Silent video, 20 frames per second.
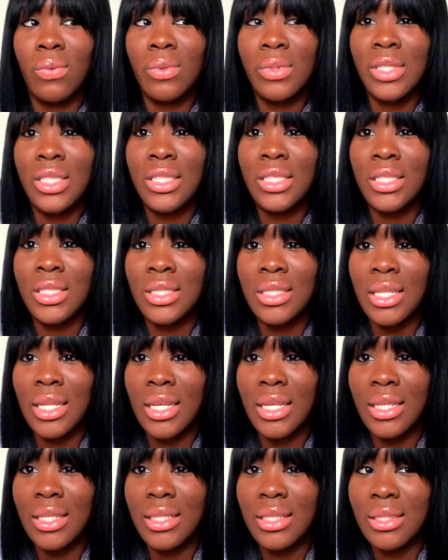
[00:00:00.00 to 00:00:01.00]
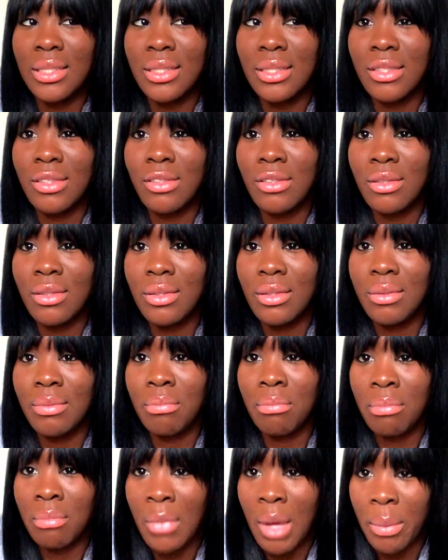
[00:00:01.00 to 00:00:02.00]
this is like
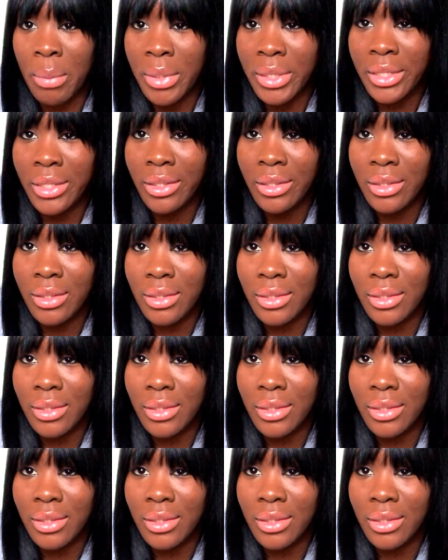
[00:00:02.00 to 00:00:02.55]
my money.